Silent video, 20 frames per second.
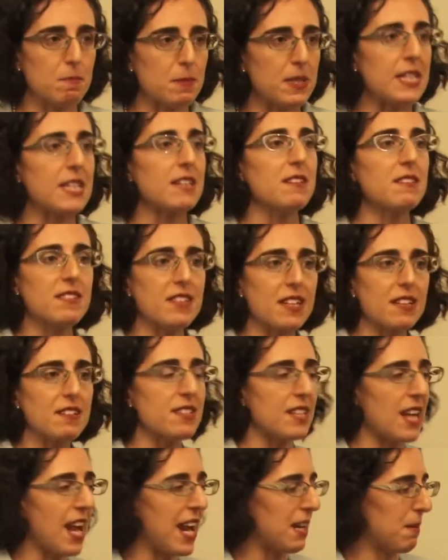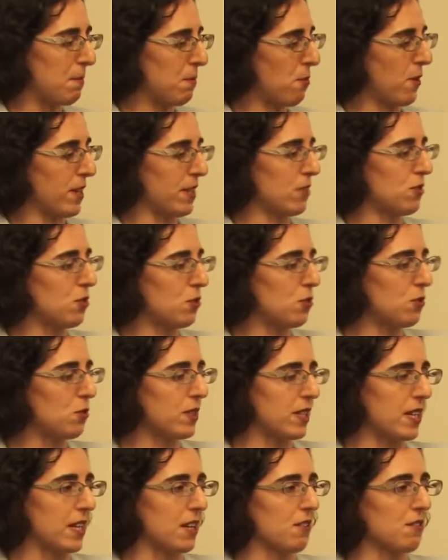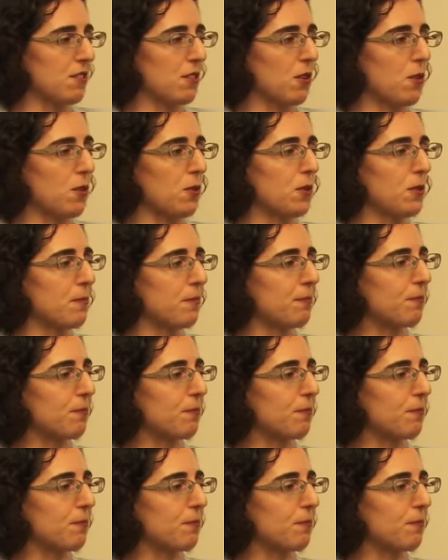be 68.2 years old.